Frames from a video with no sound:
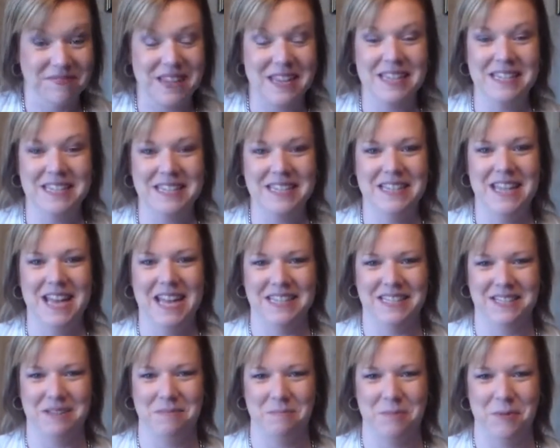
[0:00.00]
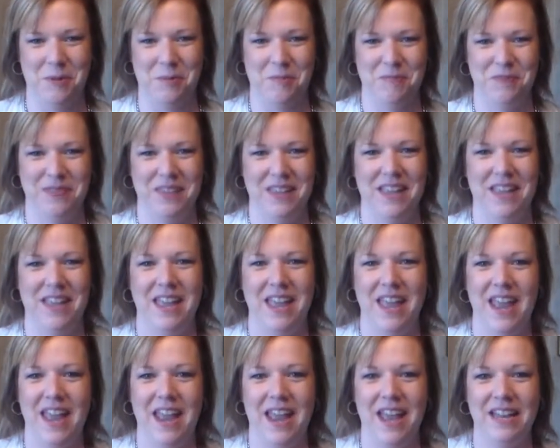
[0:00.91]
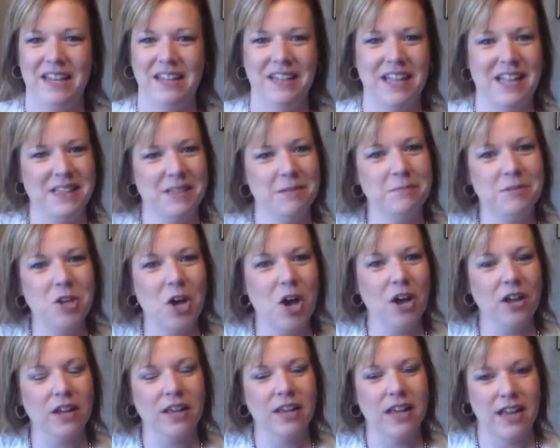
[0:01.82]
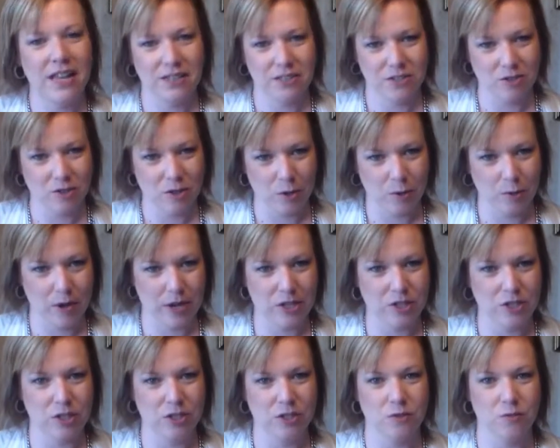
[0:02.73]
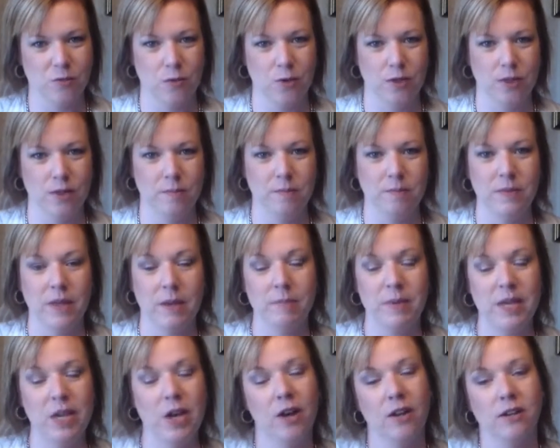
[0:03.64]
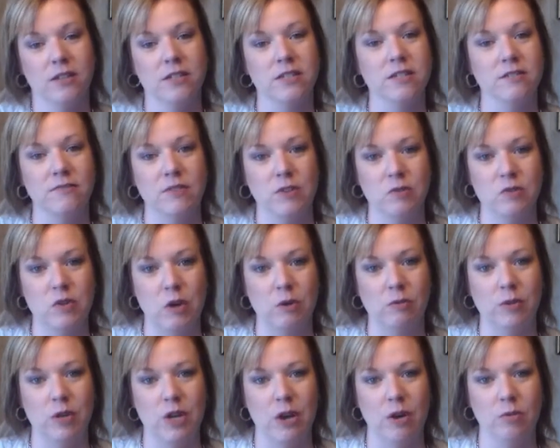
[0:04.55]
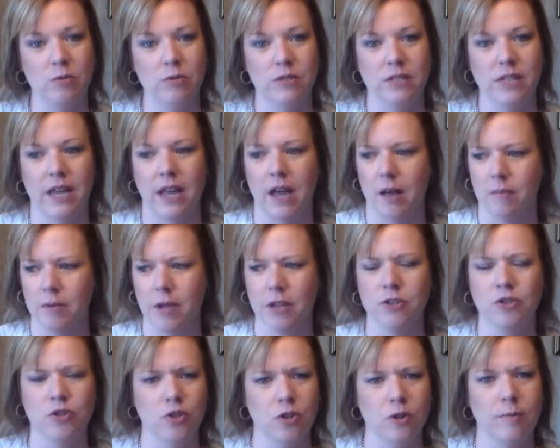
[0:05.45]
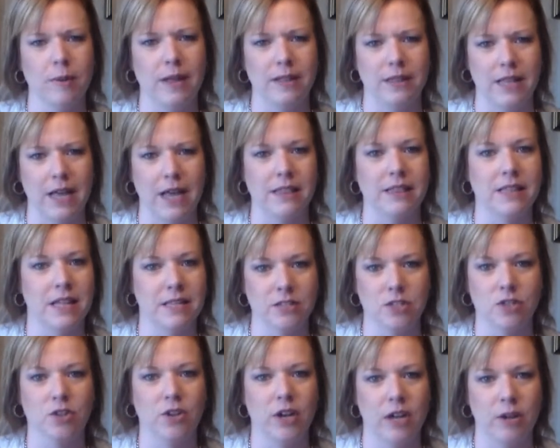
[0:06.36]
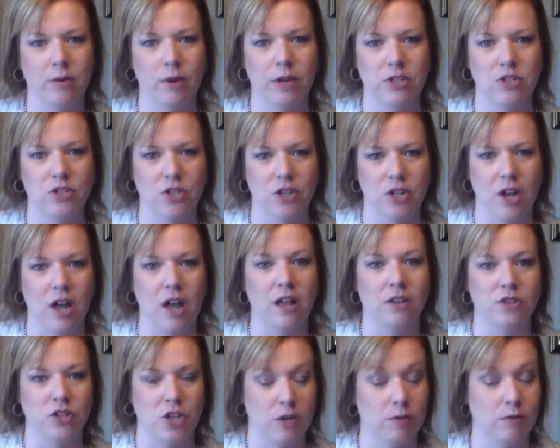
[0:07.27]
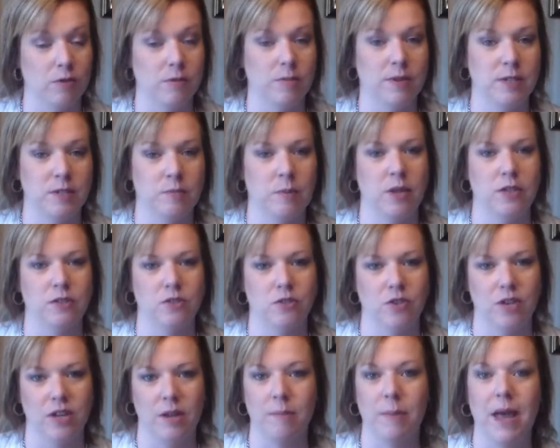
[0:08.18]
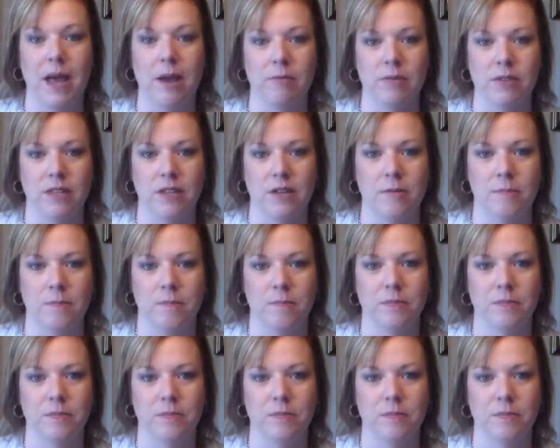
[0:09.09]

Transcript: Isn't that simple? And let them talk. Answer their questions for them, and be honest. If you don't know, say, I'm not sure about that. That's a great question. I'll check with my sponsor and get back with you.